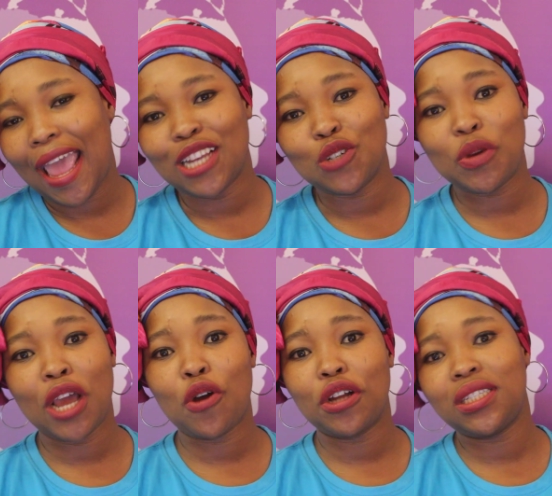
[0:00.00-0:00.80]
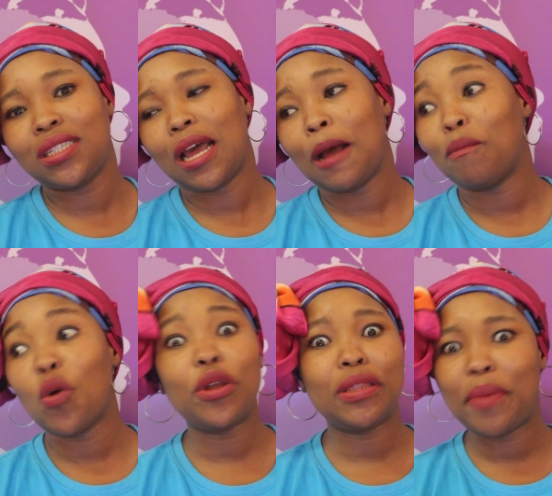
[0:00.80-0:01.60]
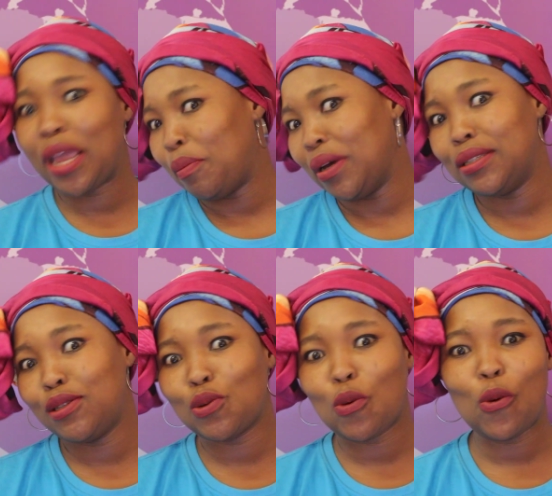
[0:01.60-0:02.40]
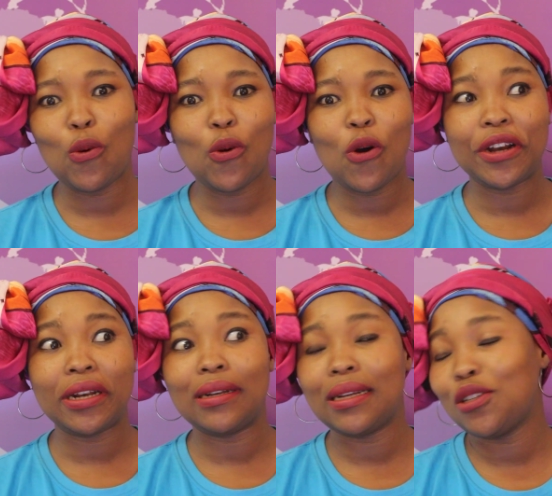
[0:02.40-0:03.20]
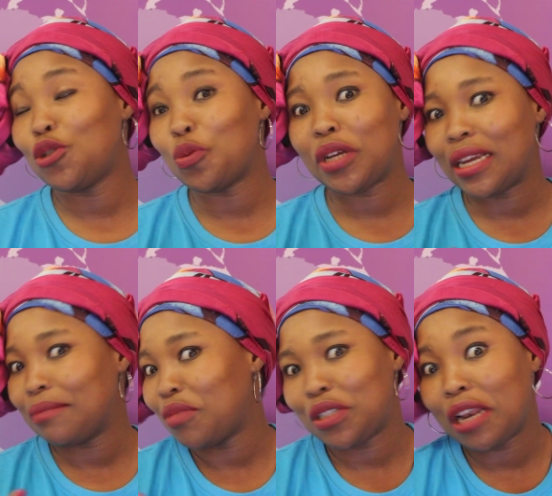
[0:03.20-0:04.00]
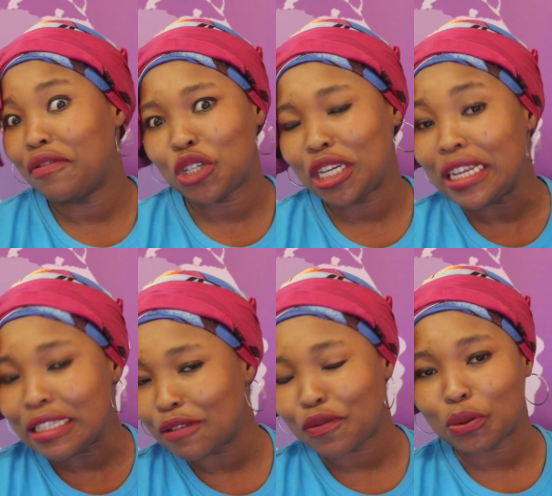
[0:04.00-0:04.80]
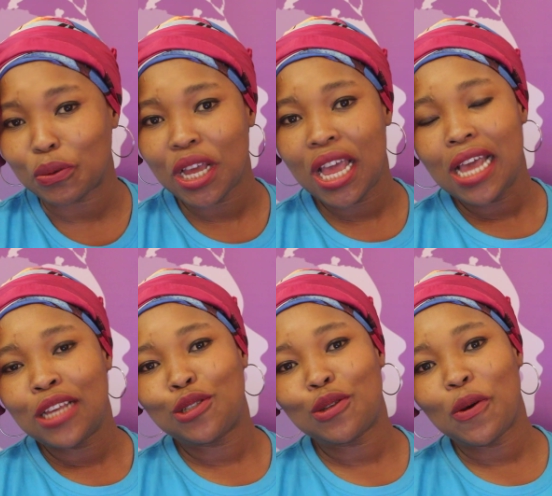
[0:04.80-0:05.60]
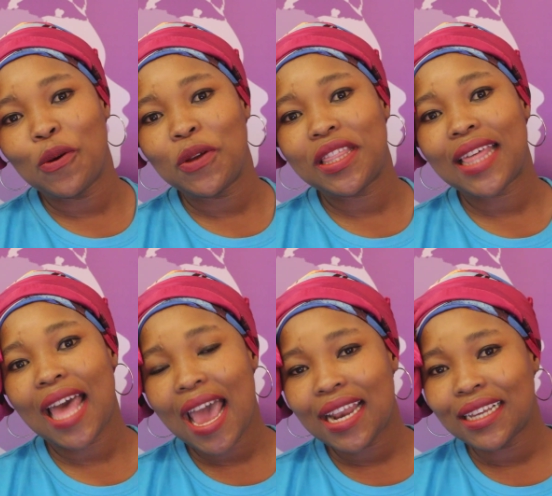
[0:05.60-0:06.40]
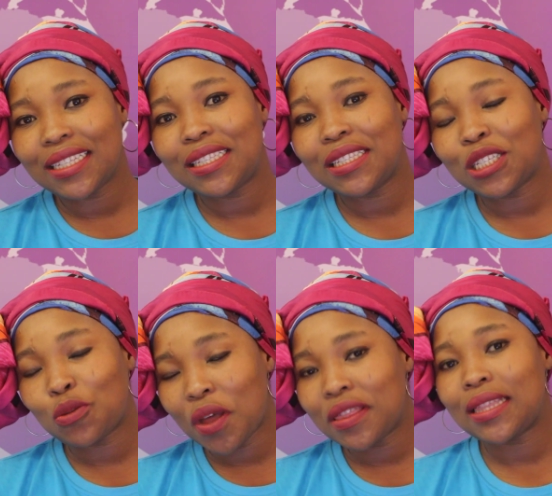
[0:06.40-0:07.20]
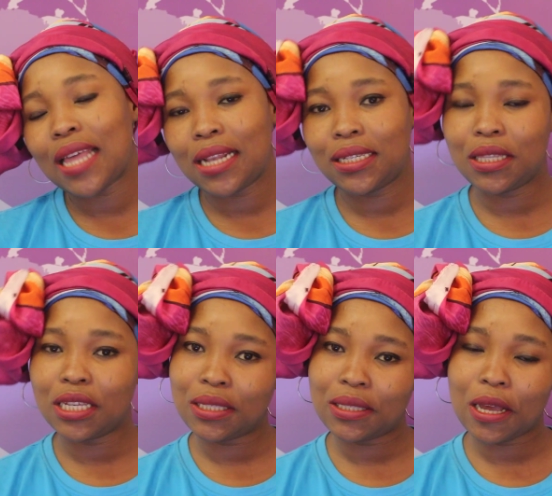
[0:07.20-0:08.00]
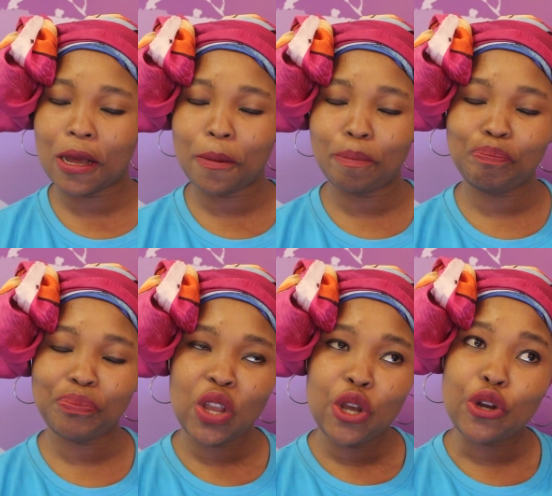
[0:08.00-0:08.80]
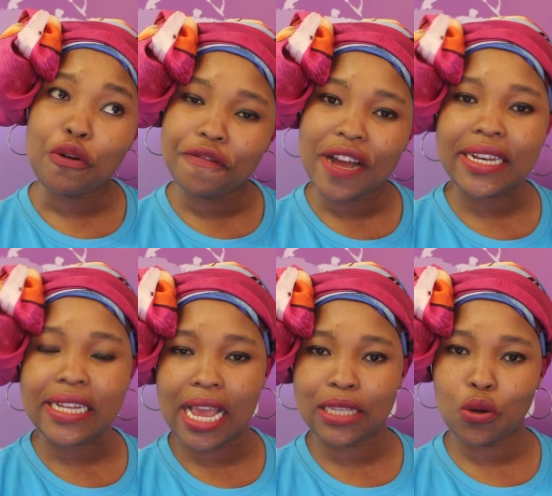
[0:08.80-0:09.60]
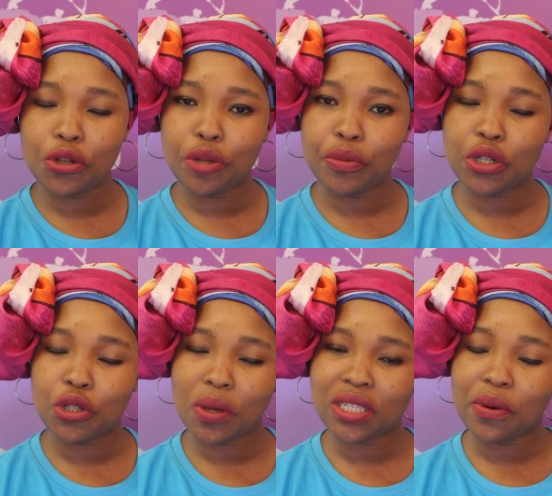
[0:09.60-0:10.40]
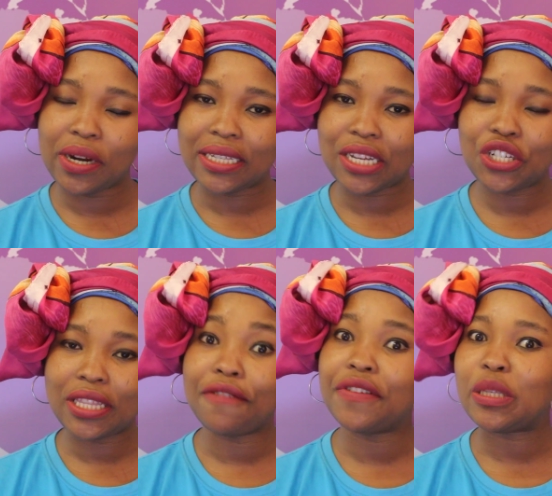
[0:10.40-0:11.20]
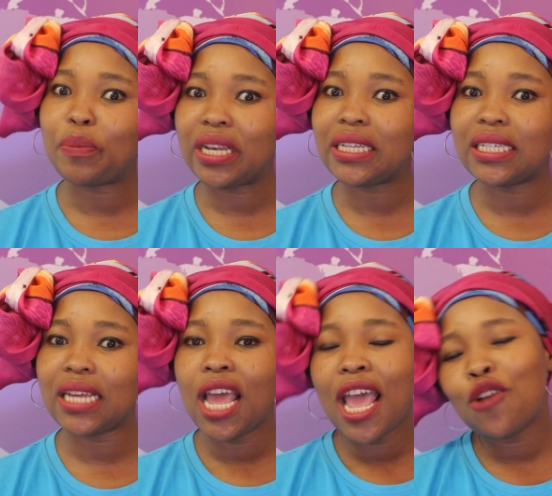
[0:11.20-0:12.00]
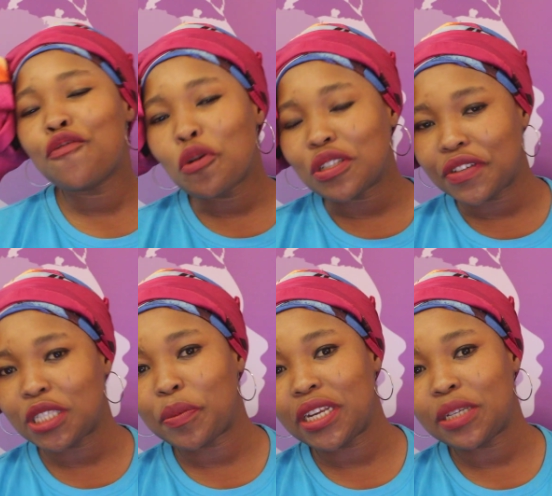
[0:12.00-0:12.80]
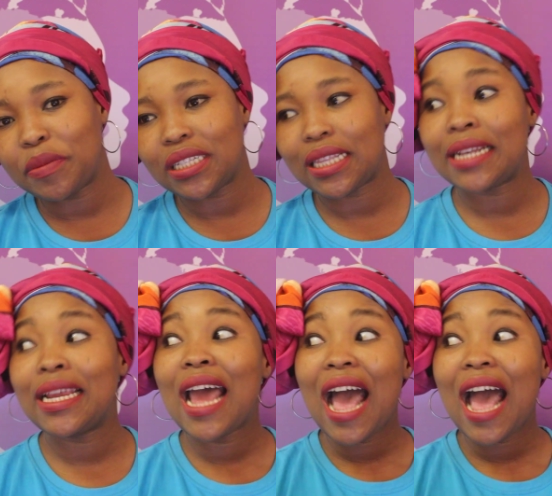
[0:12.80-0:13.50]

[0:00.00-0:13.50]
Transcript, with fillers: and we are not um, on the papers or on doing a, a, television interview so that is is one thing that this um, you know funding has contributed towards our organization the visibility and of course visibility means that